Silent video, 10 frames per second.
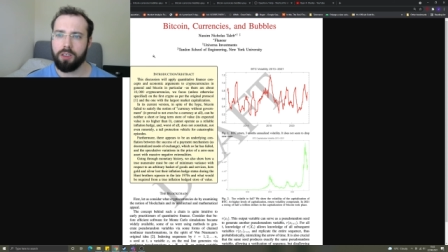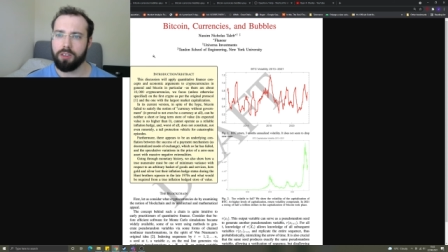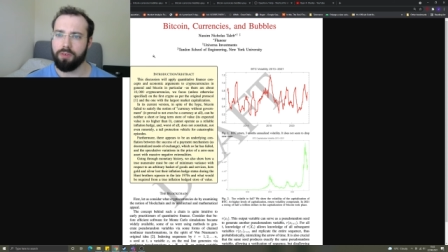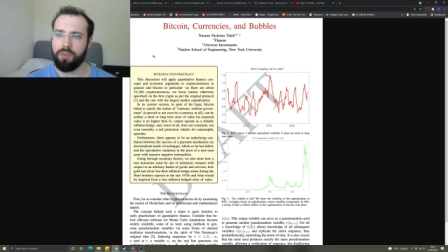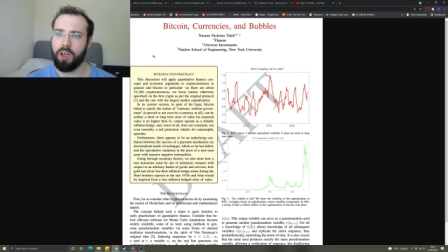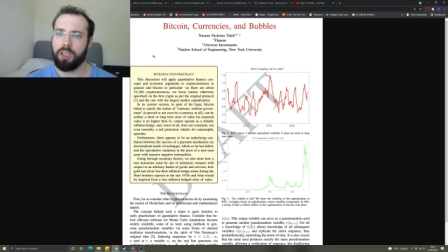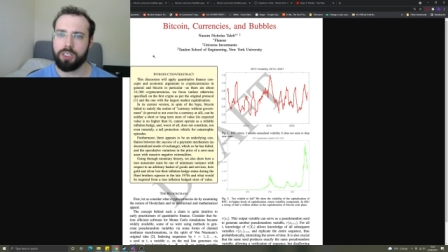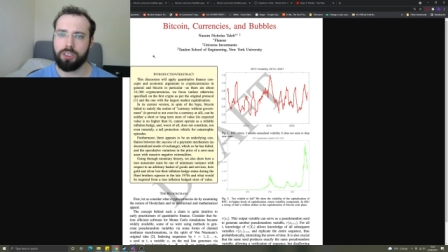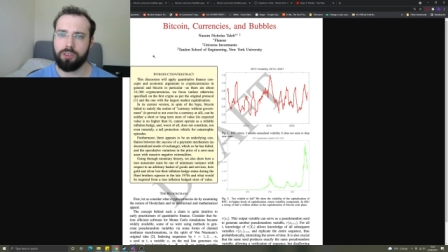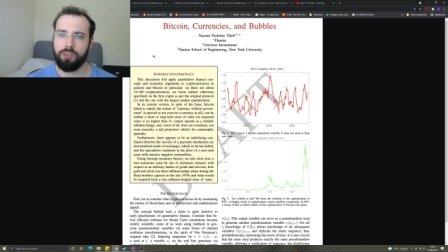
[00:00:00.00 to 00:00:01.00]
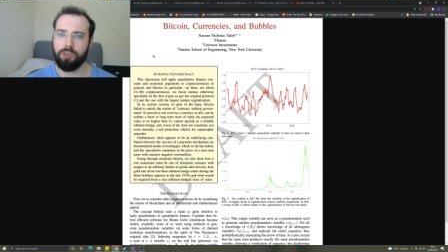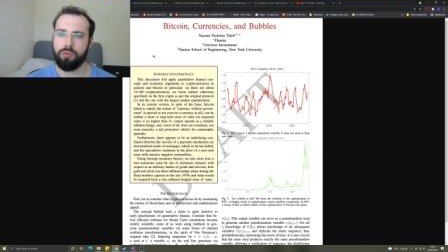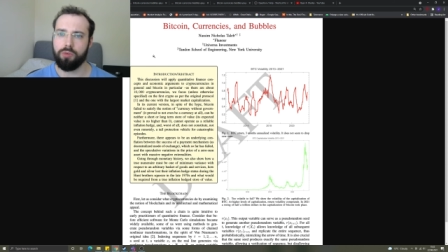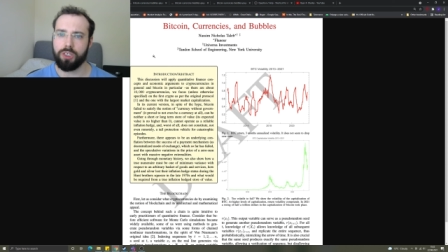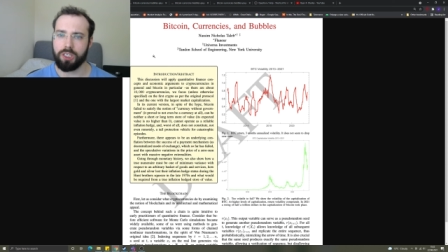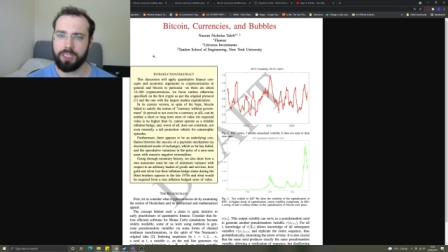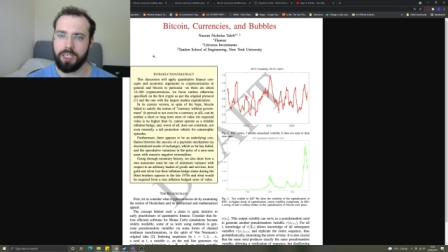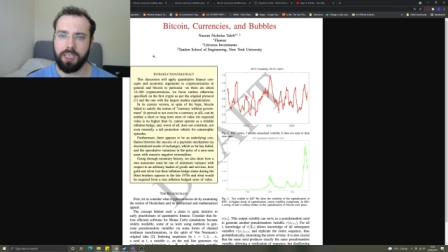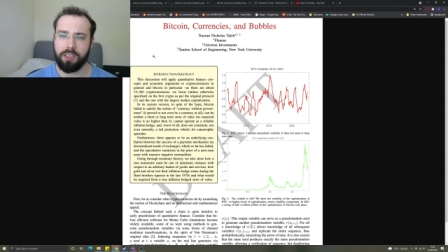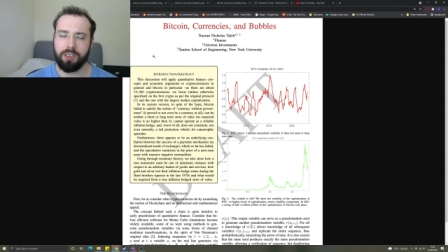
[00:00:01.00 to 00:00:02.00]
the first to
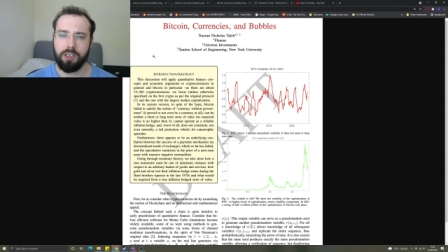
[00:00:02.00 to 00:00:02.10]
succeed